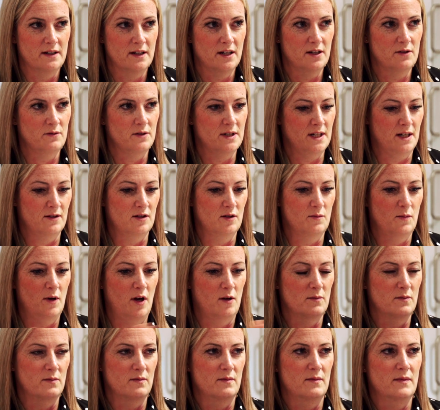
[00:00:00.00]
and all of the
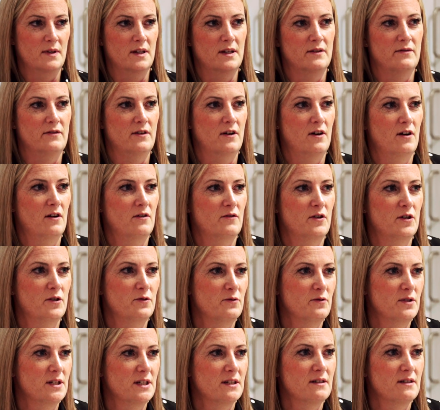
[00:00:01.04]
stakeholders that we follow